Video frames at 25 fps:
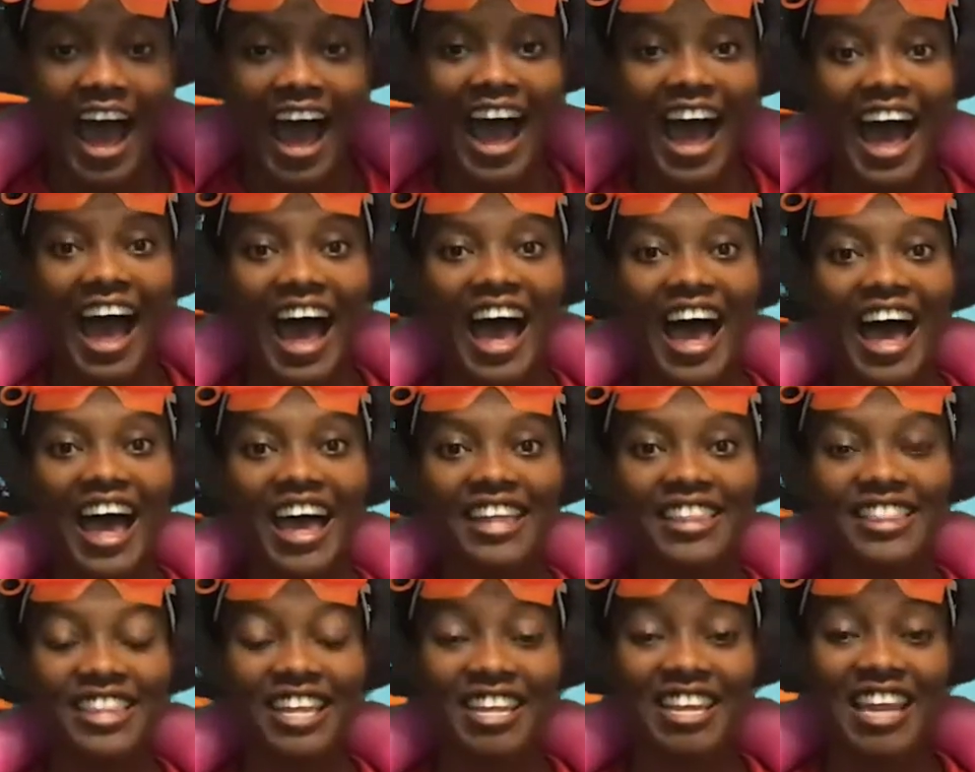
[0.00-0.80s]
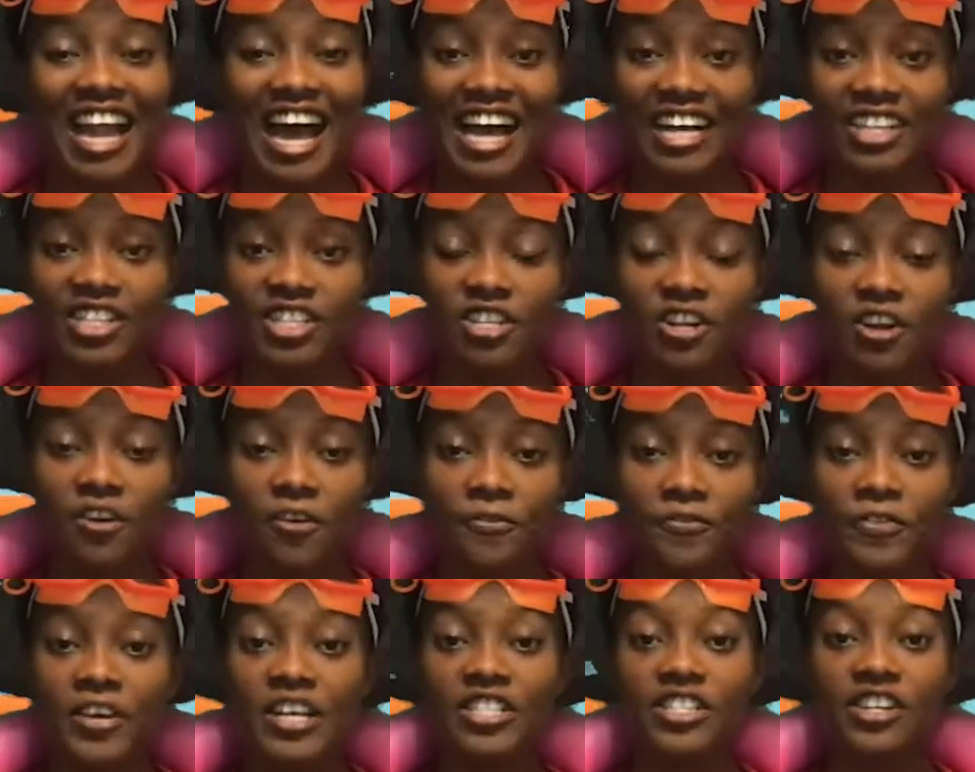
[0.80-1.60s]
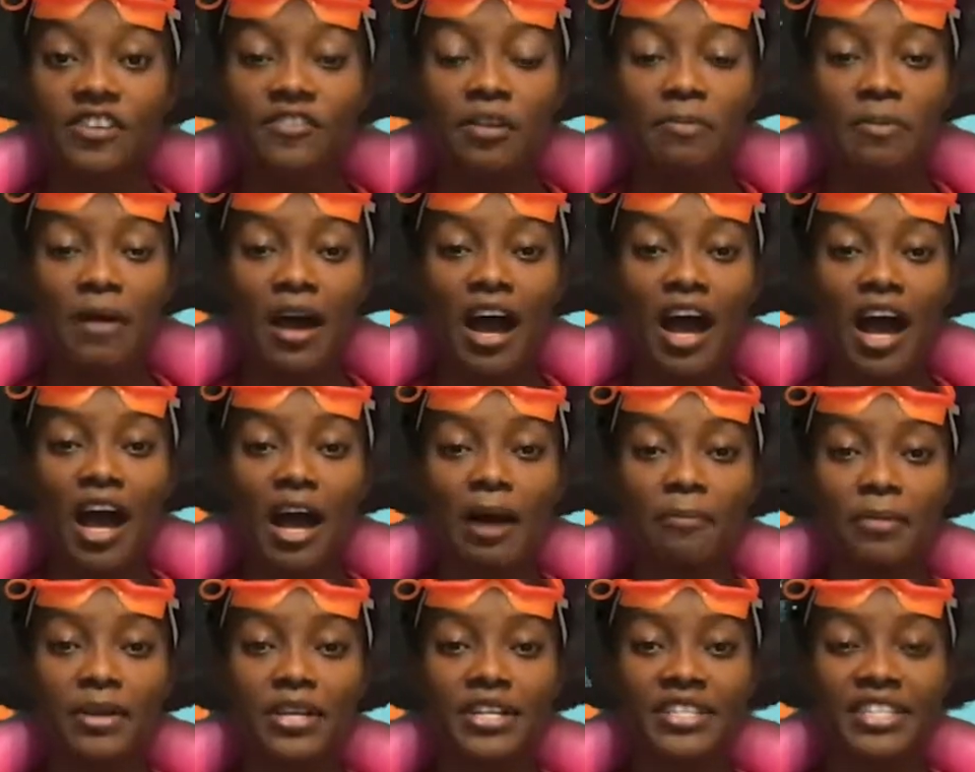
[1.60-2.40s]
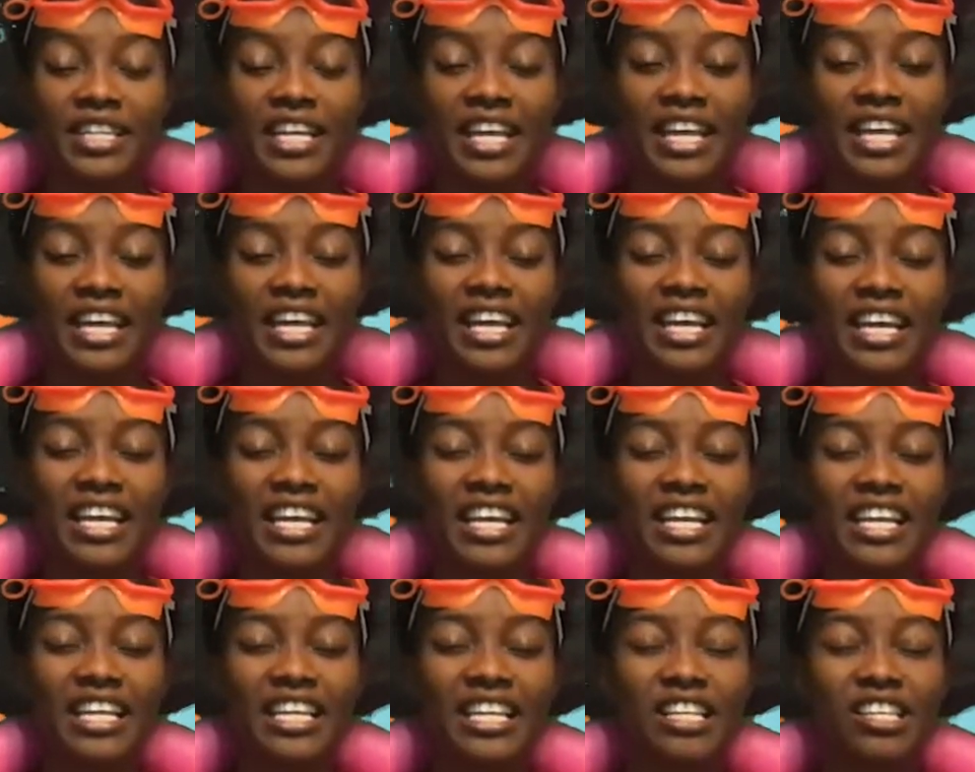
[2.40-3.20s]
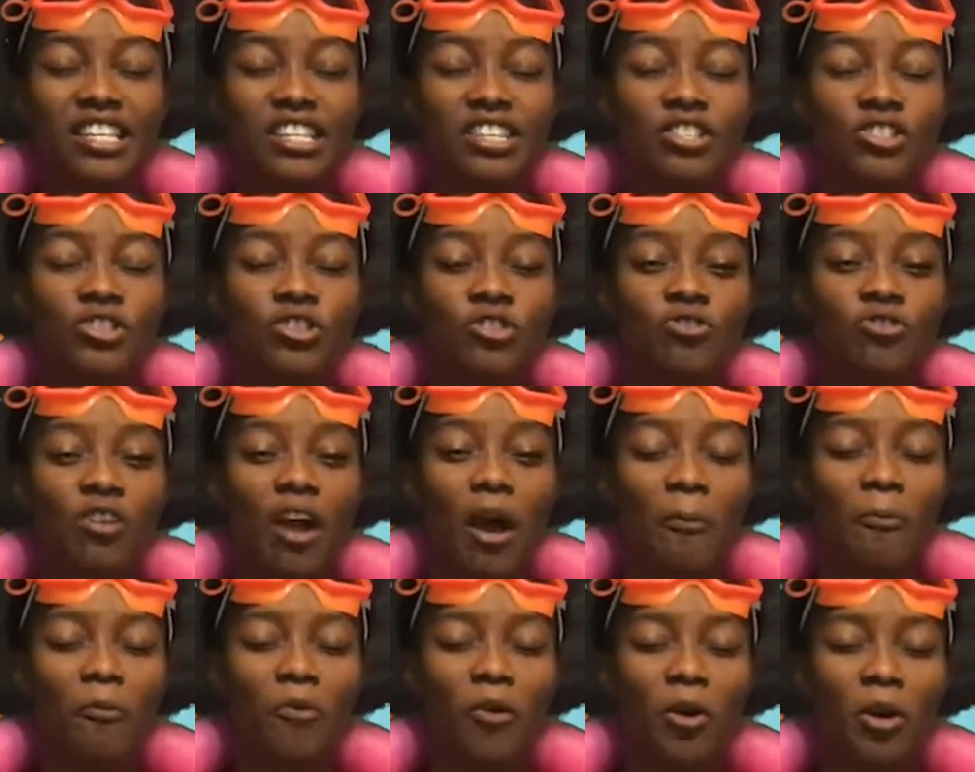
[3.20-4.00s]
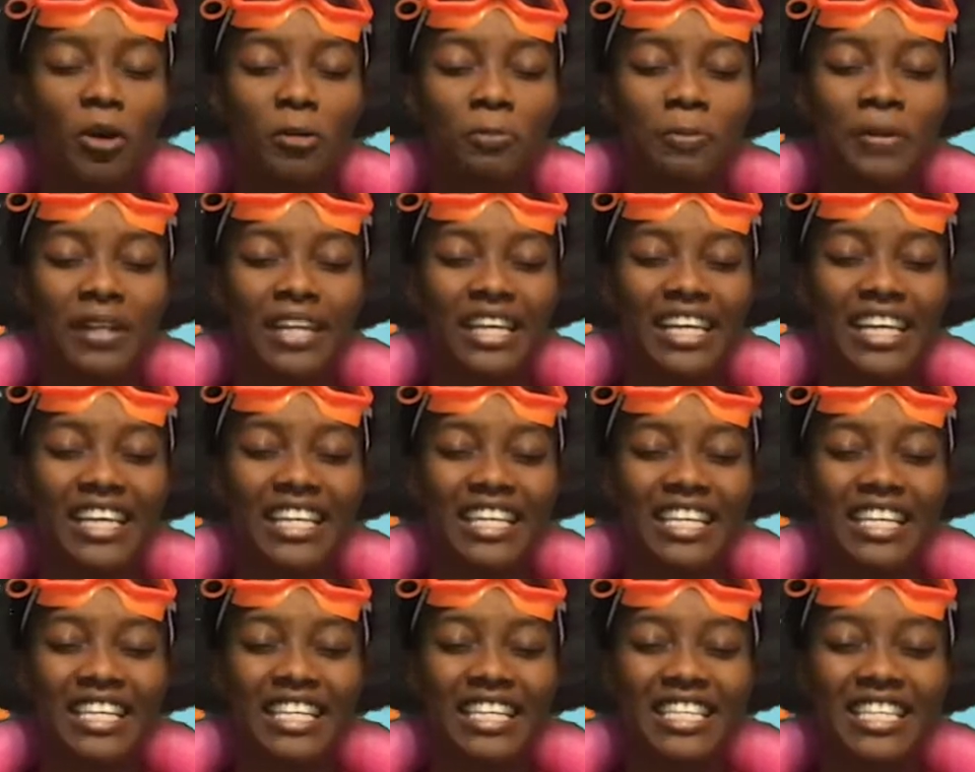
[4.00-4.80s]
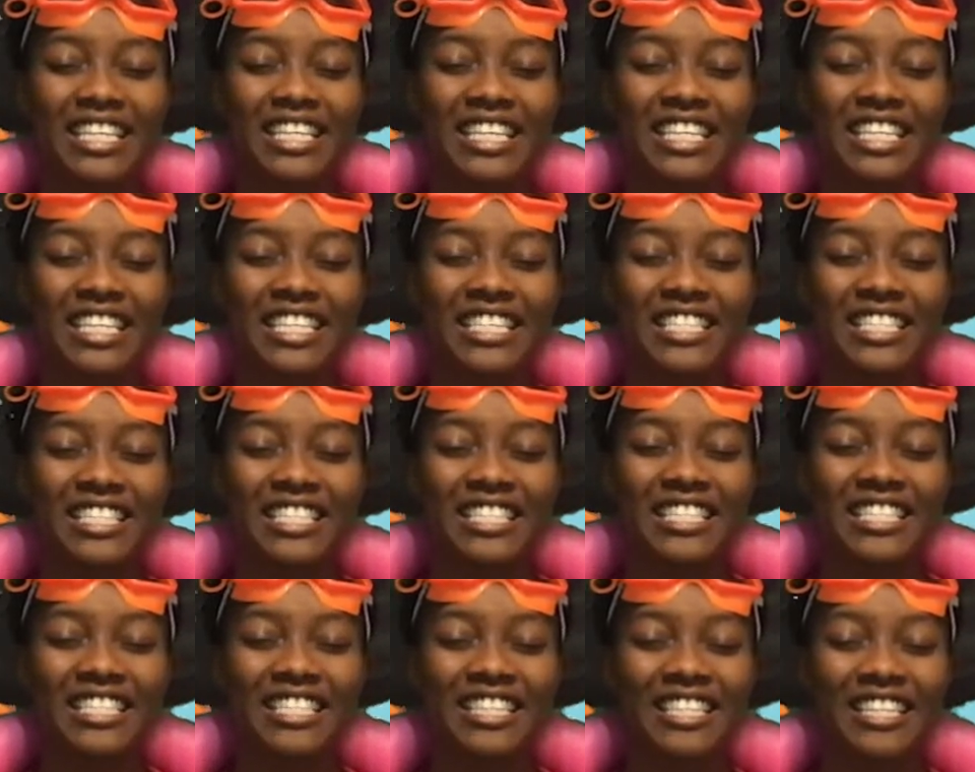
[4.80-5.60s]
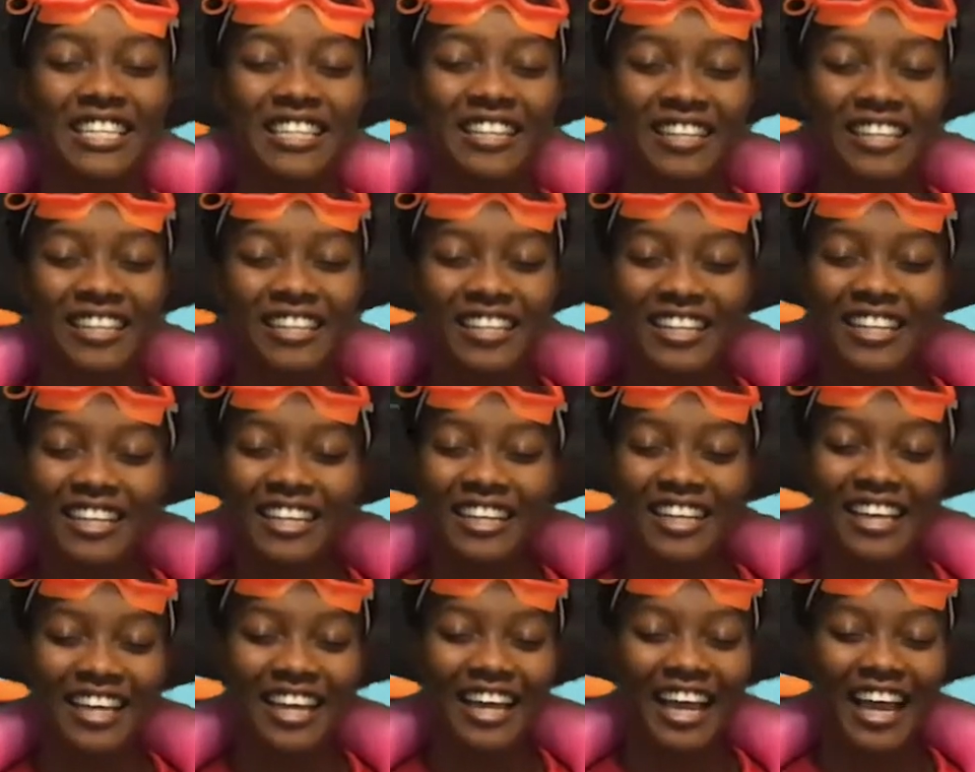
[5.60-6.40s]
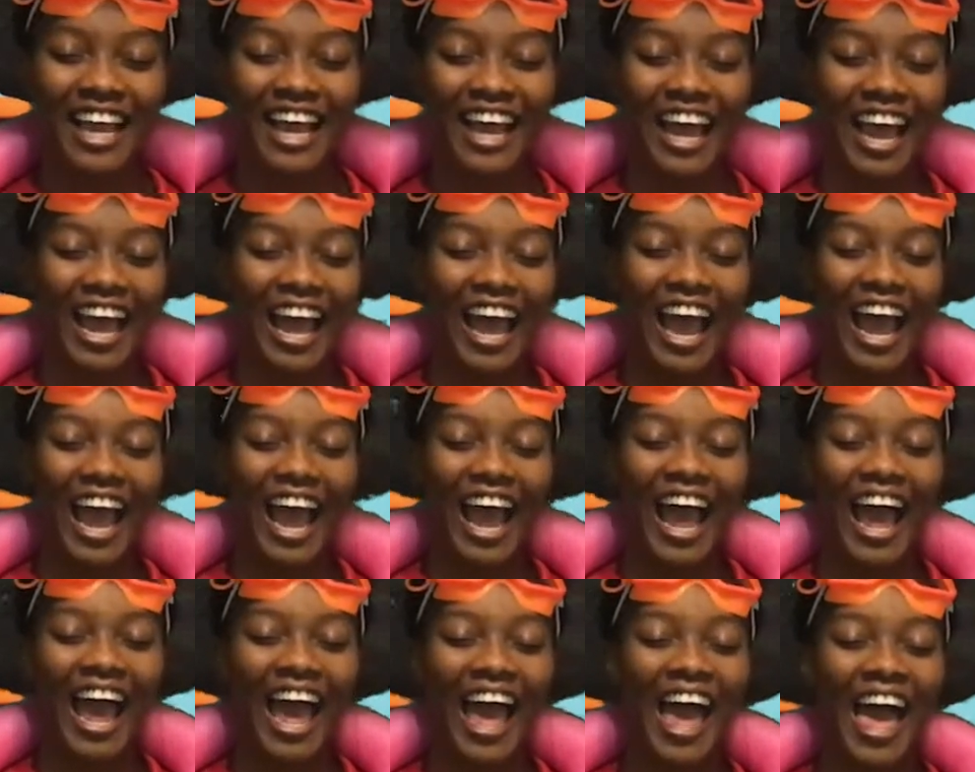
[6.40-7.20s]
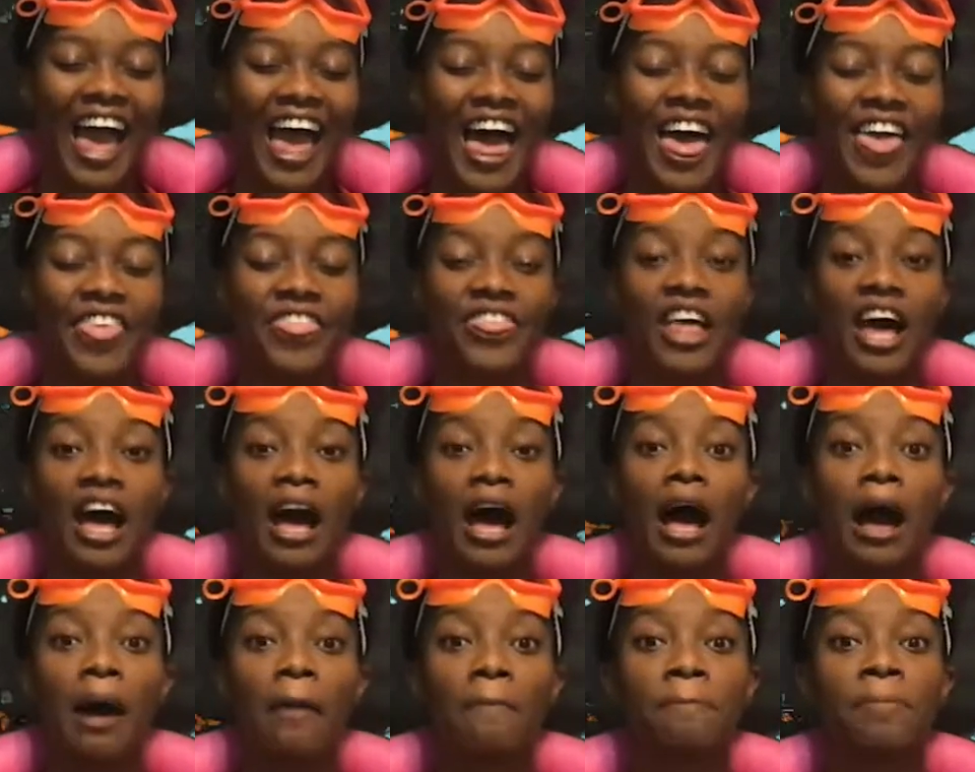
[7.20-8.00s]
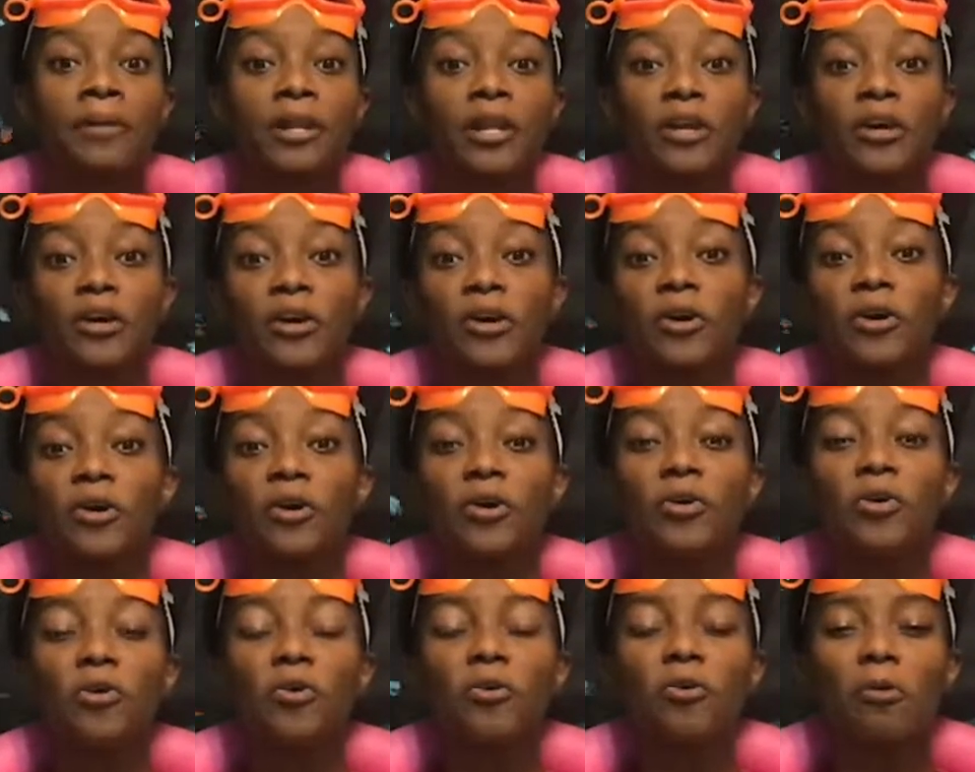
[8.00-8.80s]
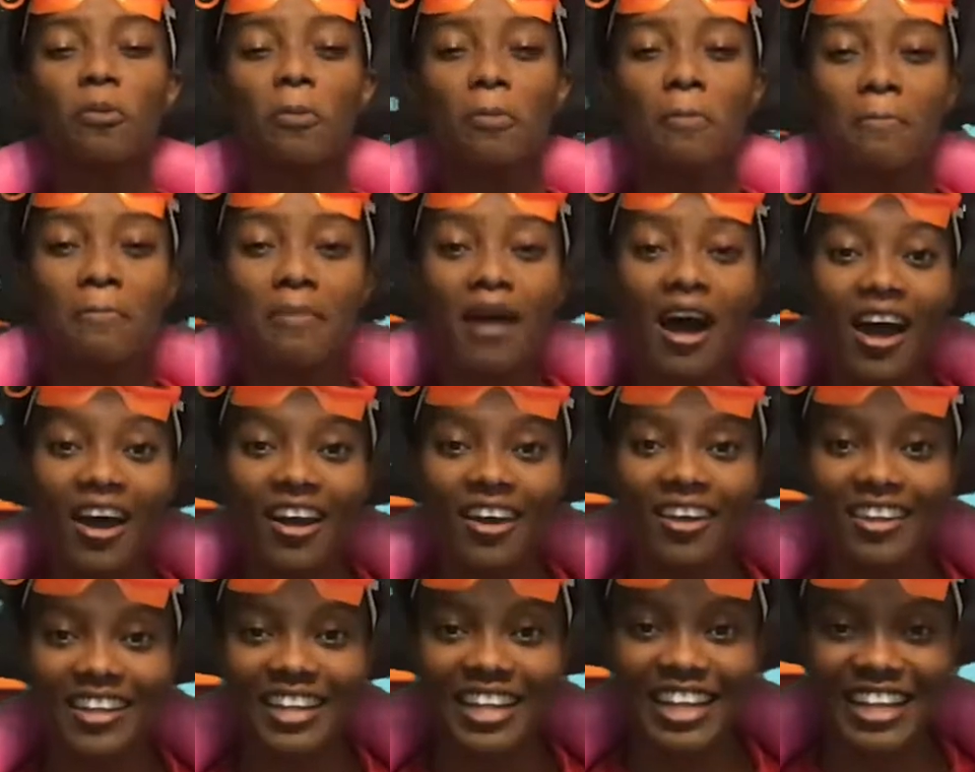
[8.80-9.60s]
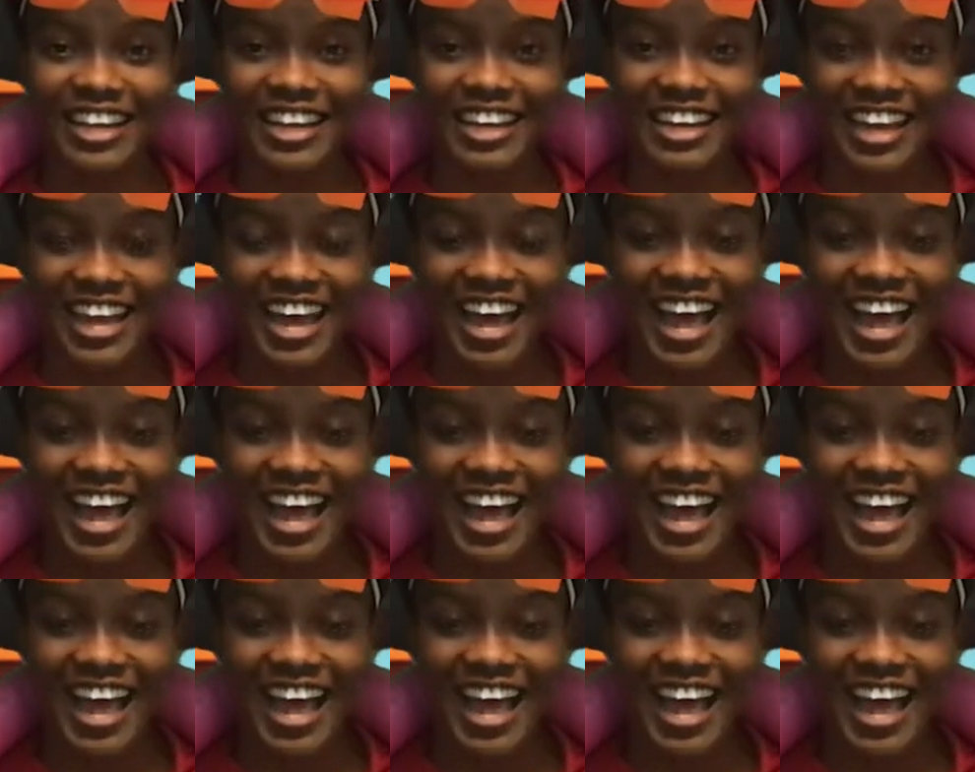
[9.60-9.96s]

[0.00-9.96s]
and the national fish of the Bahamas is, drum roll please, the blue marlin.